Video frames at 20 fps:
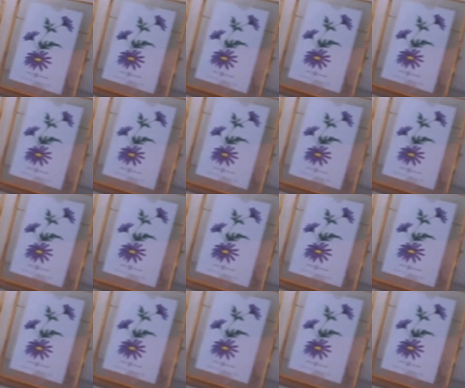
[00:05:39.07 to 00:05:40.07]

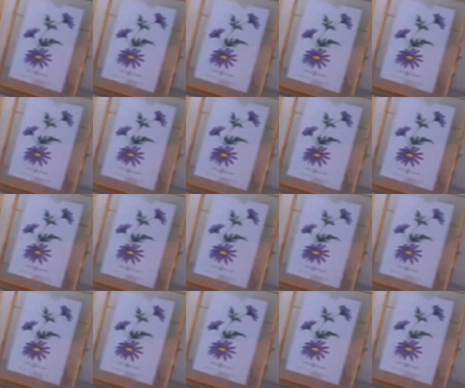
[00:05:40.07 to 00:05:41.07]

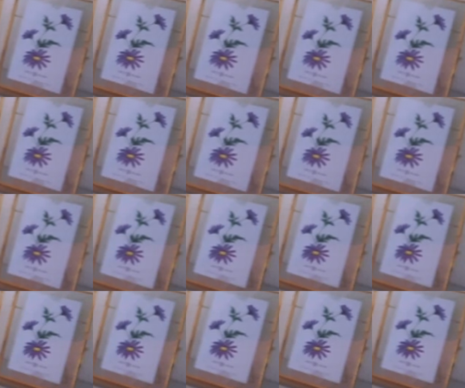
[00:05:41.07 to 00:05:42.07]

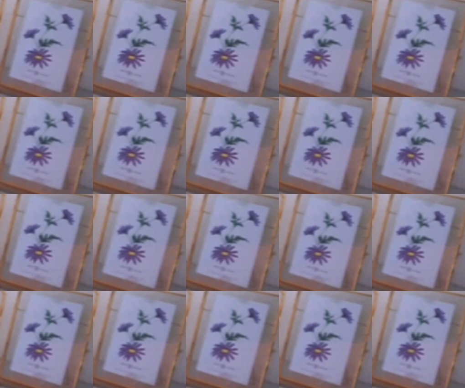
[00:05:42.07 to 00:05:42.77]
This person isn't speaking.